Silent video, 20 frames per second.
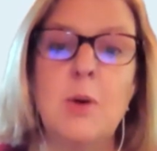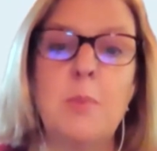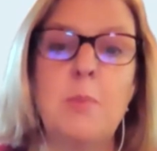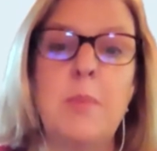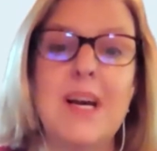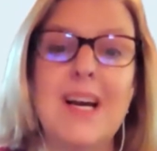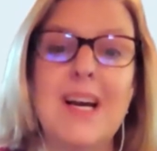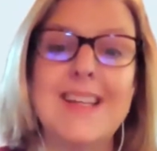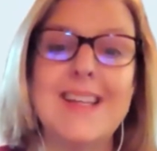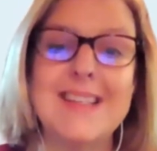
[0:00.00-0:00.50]

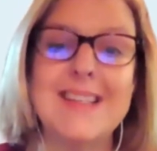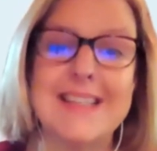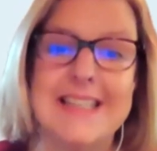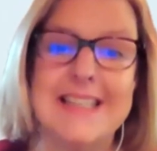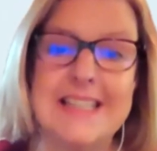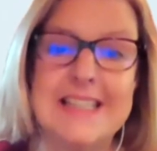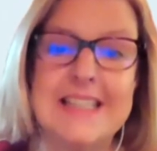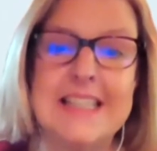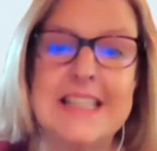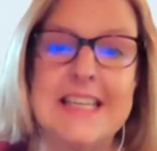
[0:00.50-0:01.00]
But
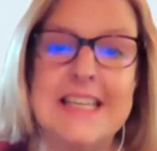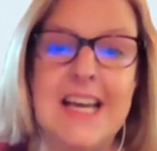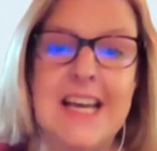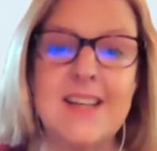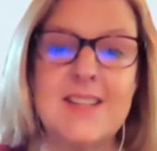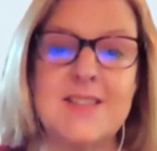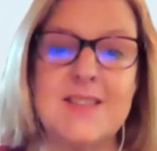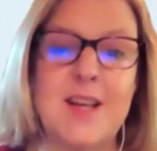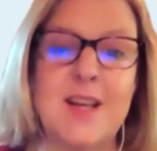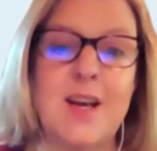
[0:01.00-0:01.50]
clinically,
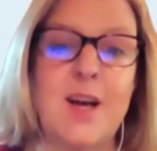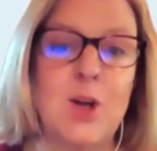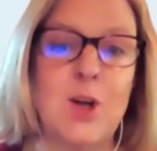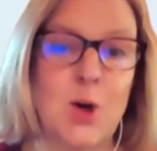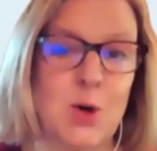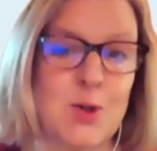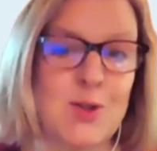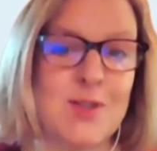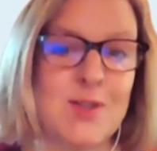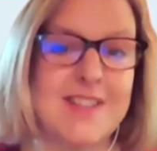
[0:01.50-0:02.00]
as a
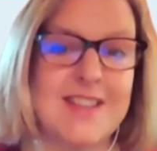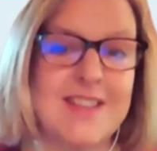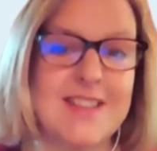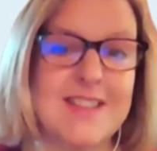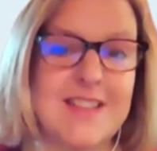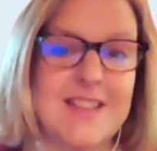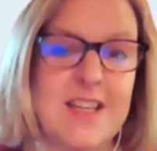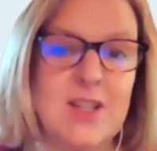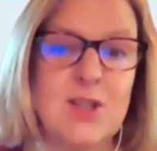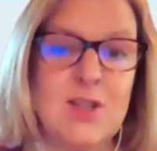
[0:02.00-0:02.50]
nurse in the
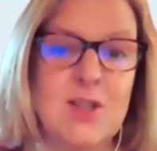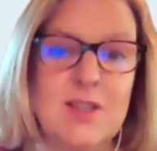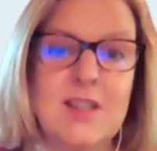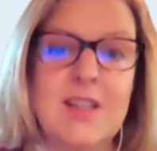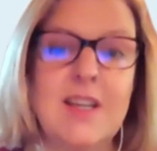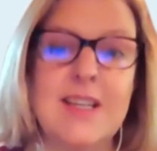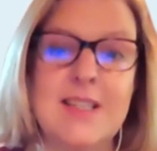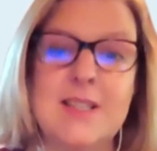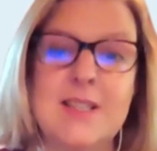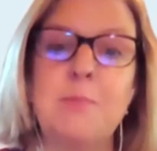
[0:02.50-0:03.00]
center,
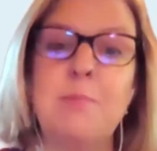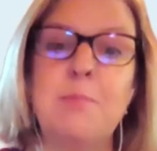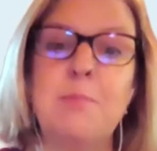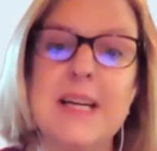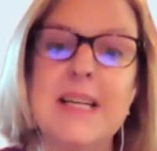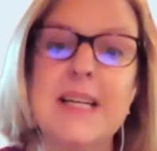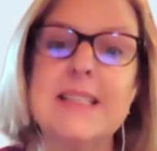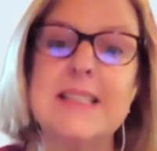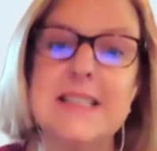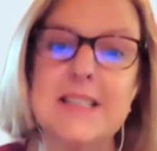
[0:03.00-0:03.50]
it's a
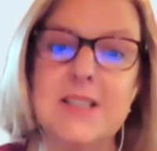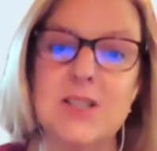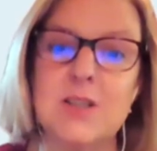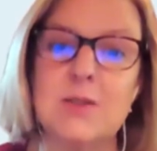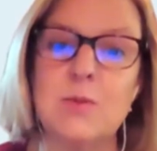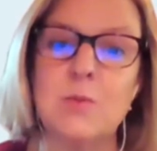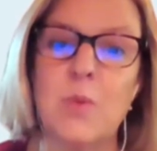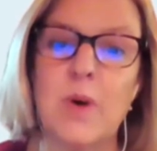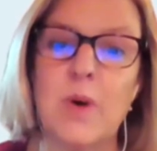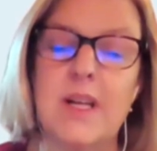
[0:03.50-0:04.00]
big
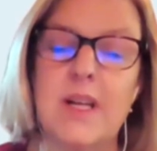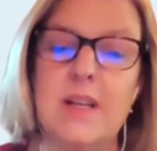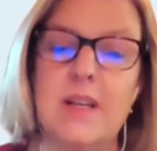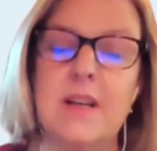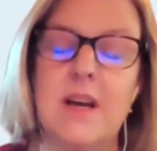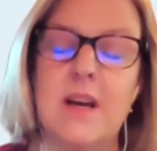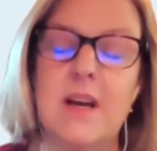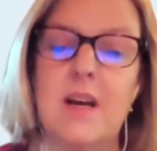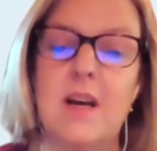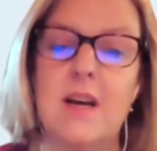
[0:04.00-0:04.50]
deal
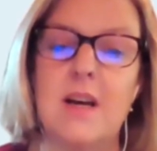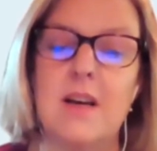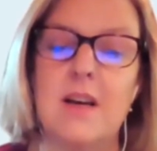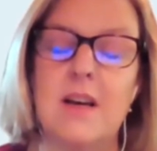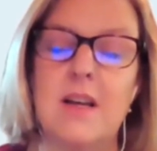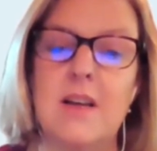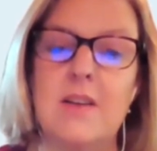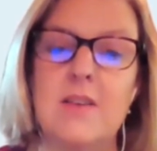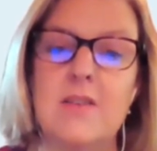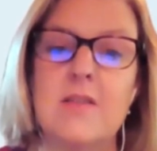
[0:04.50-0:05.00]
when
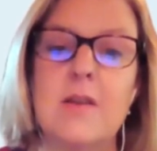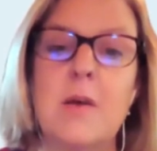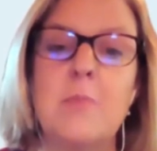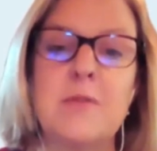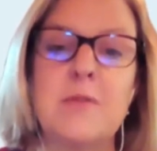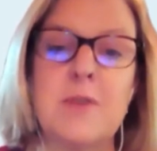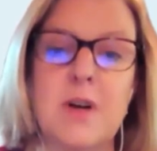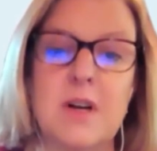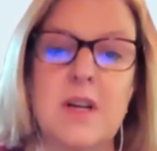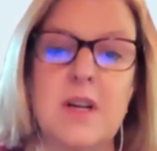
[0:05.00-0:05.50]
some
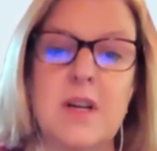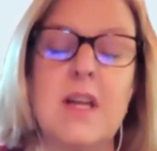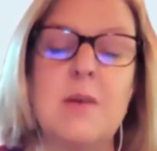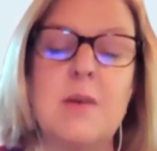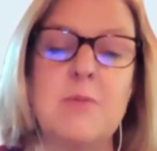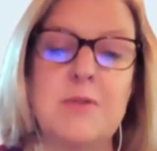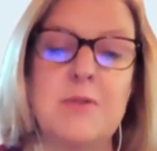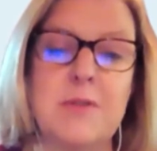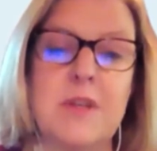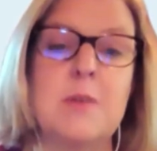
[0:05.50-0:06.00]
of our
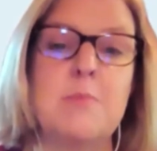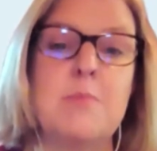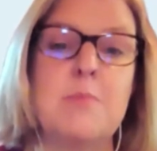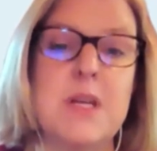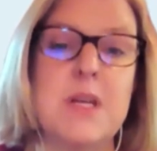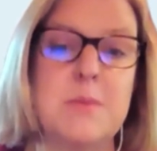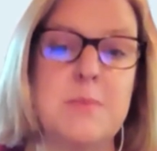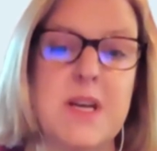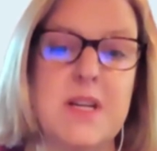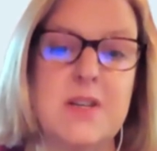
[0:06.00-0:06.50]
hemophilia
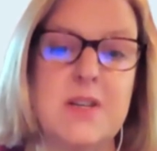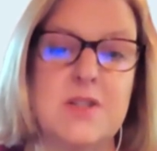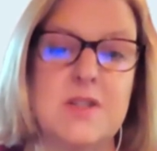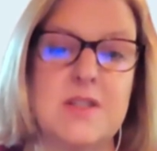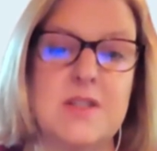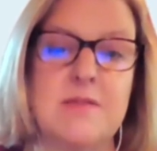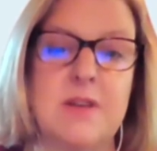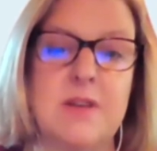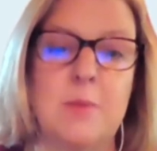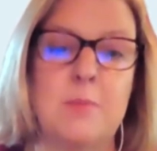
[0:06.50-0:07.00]
B patients
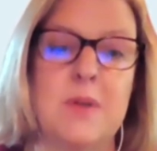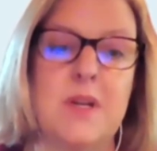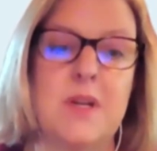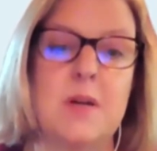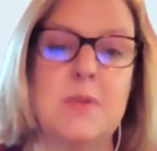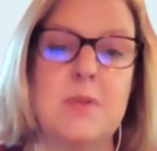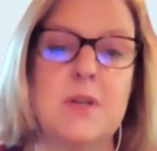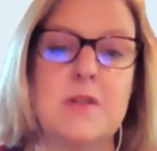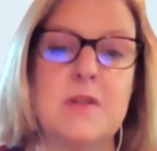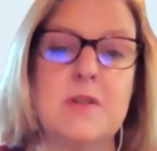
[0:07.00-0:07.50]
develop
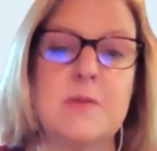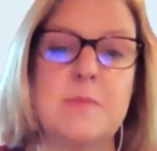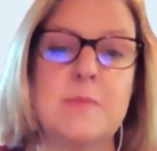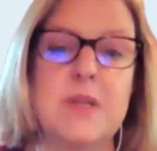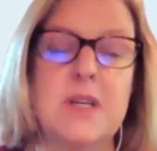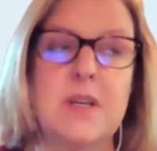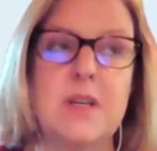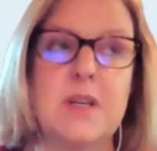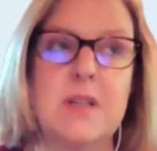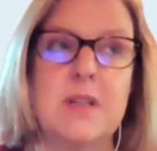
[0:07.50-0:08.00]
inhibitors,
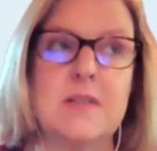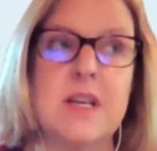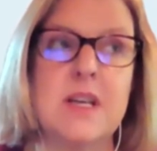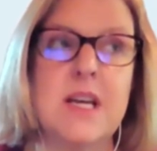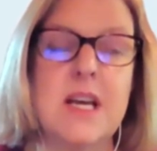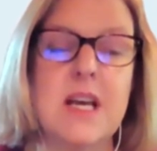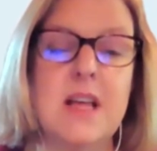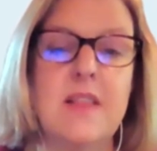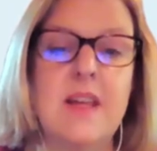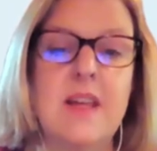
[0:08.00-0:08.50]
because
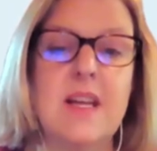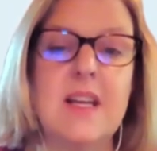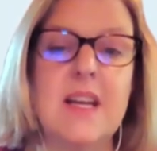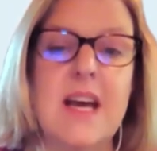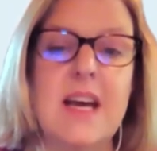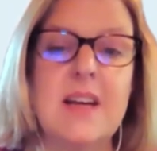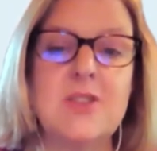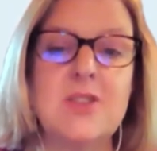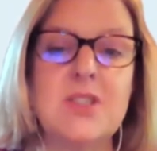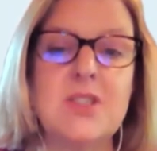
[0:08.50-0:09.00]
they can
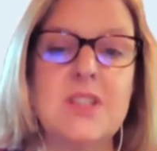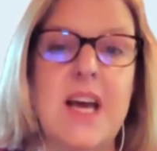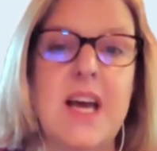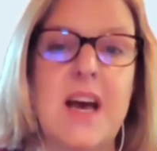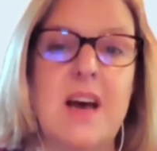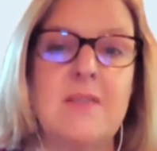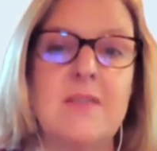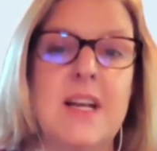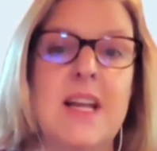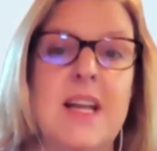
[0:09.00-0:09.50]
actually
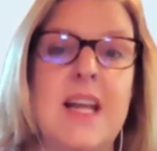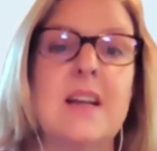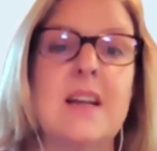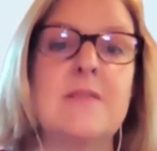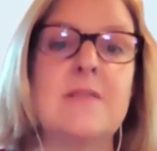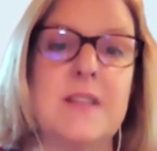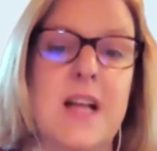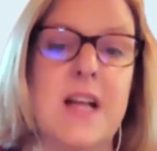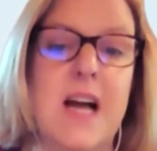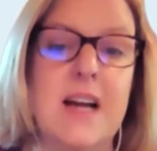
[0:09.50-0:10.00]
have an
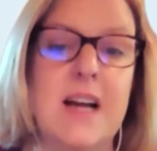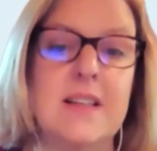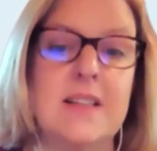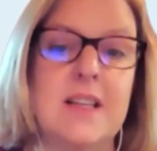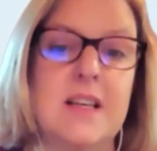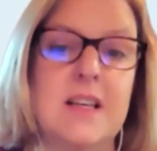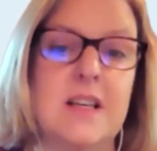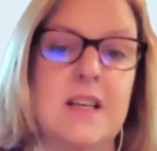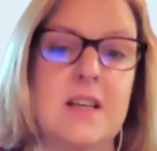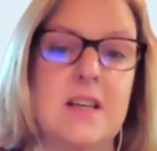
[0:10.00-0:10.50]

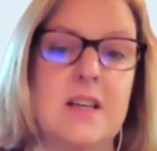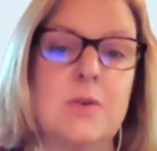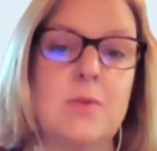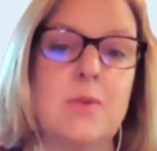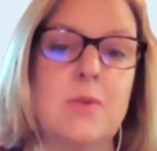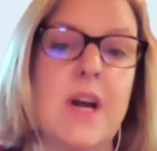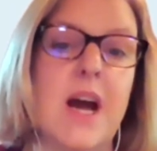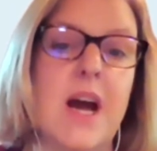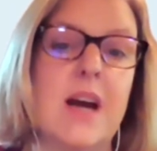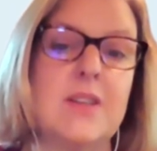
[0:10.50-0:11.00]
anaphylactic
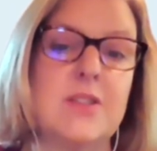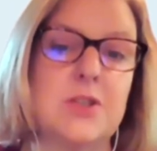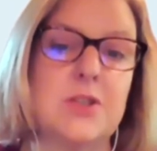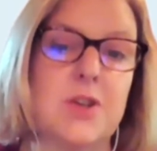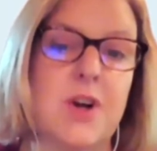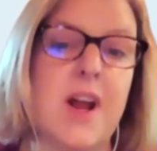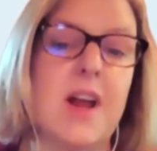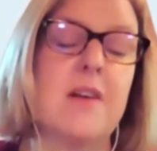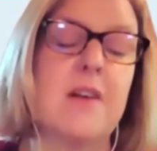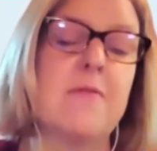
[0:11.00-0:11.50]
reaction or
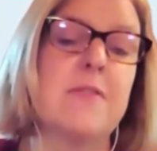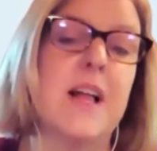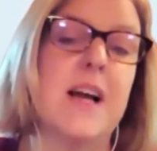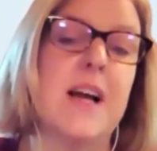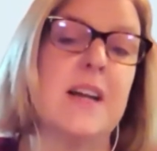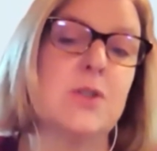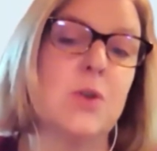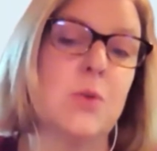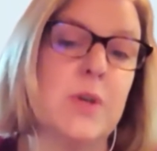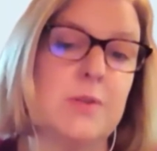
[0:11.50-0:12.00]

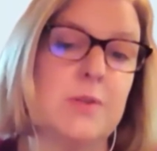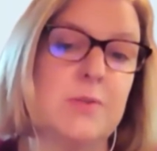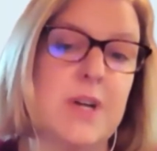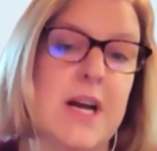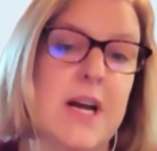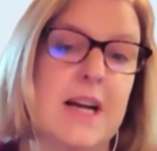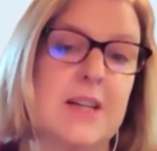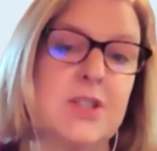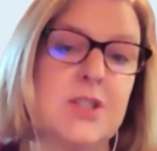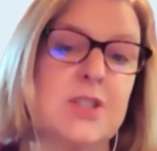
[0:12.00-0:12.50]
anaphylactoid
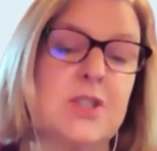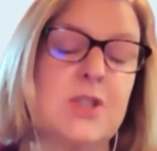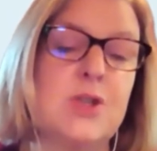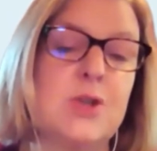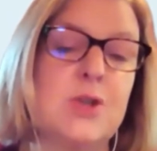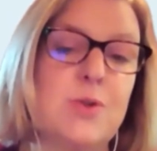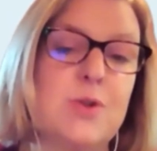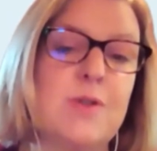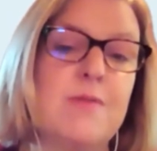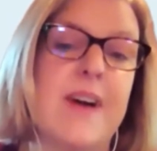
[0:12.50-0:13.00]
reaction
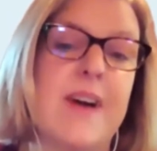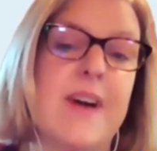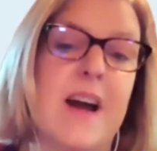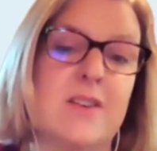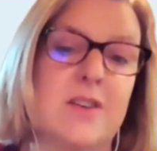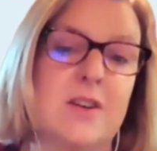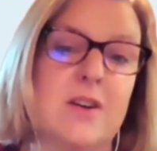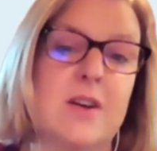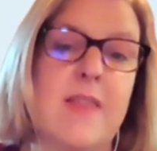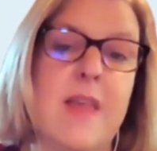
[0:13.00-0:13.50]
to the
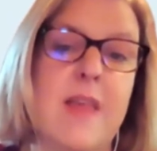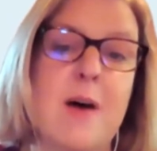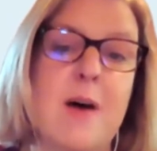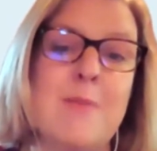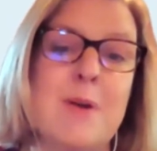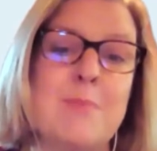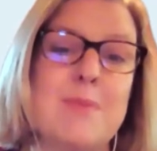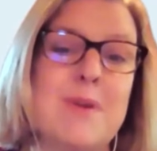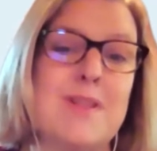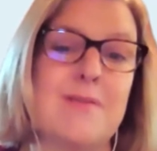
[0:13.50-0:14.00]
factor. And that
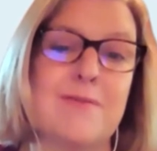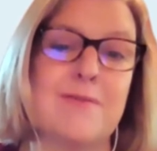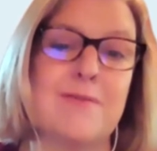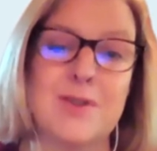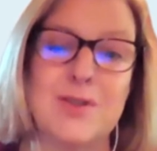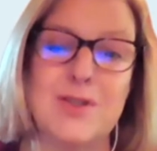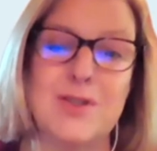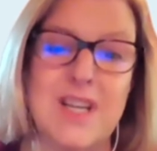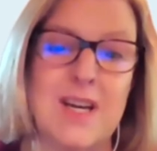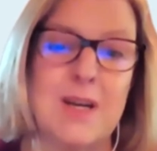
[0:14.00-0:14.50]
might be the
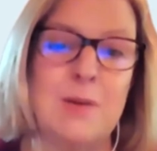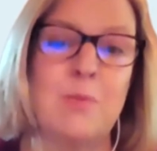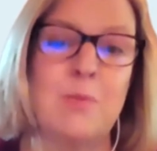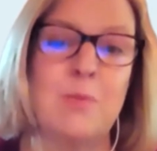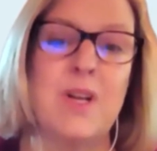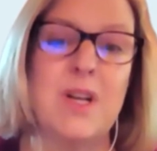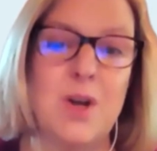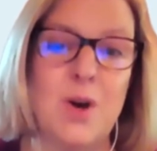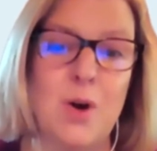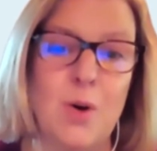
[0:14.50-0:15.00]
first time
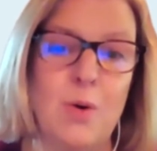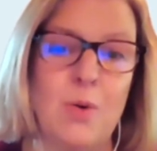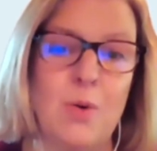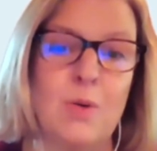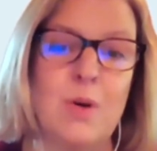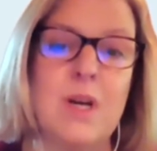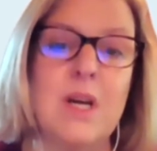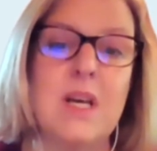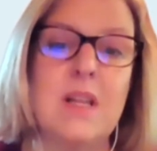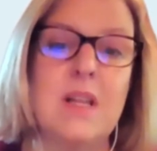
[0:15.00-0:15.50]
we know
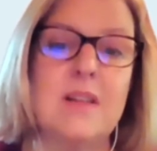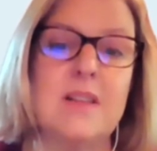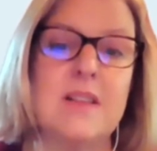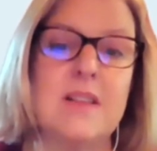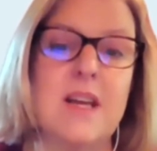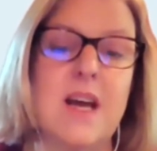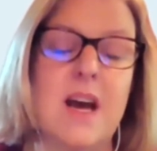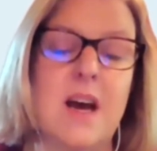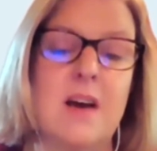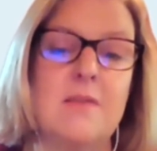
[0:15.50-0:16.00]
that
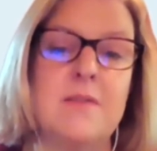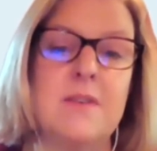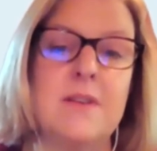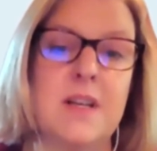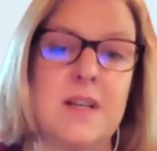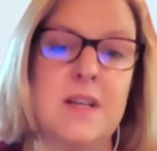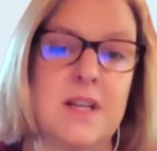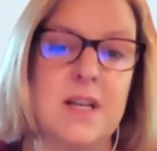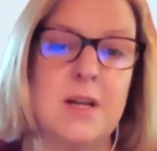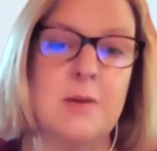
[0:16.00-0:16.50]
they have
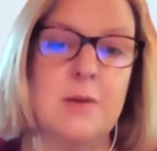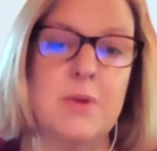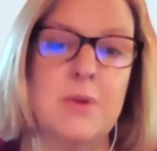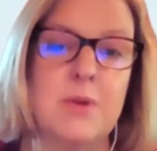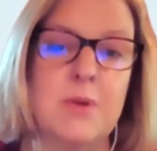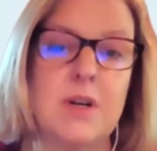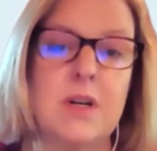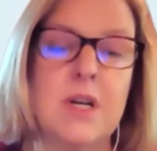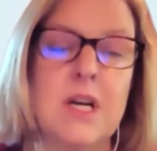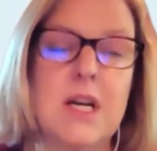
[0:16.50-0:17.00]
an
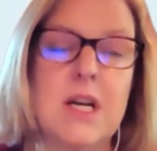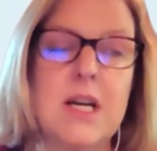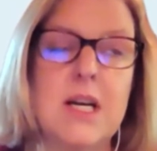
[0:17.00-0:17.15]
inhibitor.